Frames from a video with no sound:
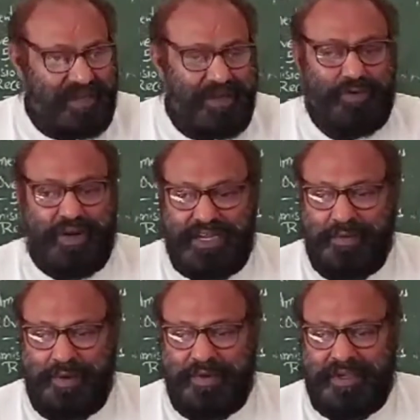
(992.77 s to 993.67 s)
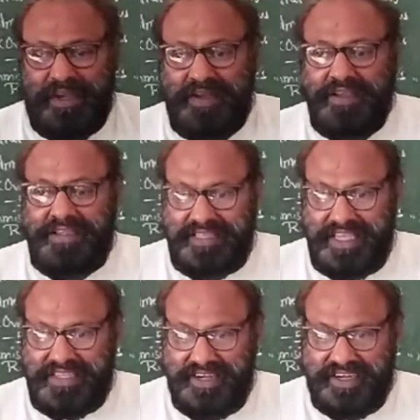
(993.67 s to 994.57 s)
it should be returned. And what
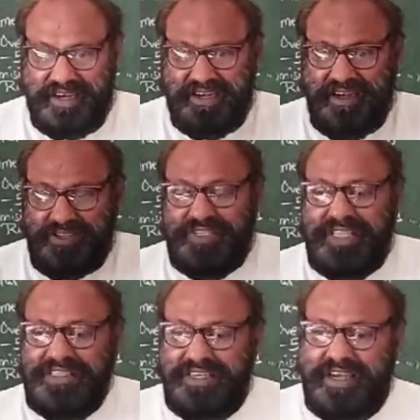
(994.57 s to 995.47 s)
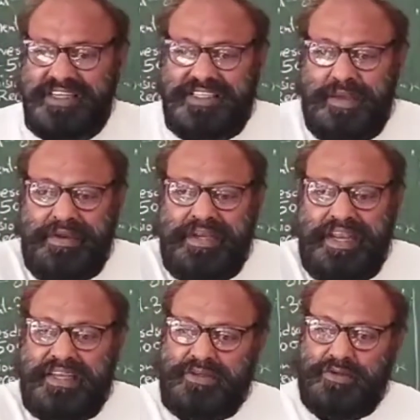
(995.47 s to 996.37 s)
type of return? Sales return. The
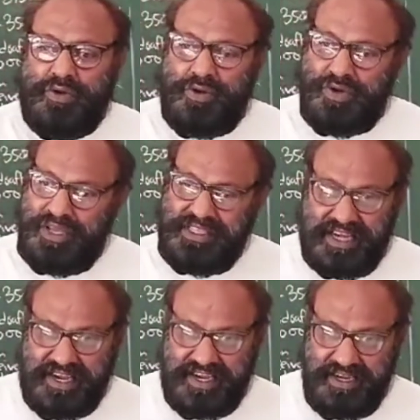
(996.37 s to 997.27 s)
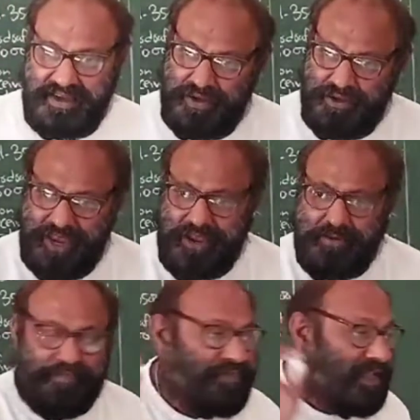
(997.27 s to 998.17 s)
sales return is debit and Ankit
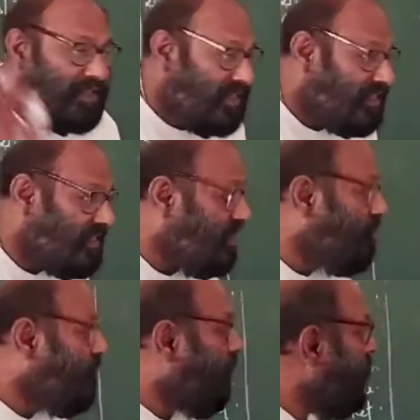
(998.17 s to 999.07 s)
credit. Okay.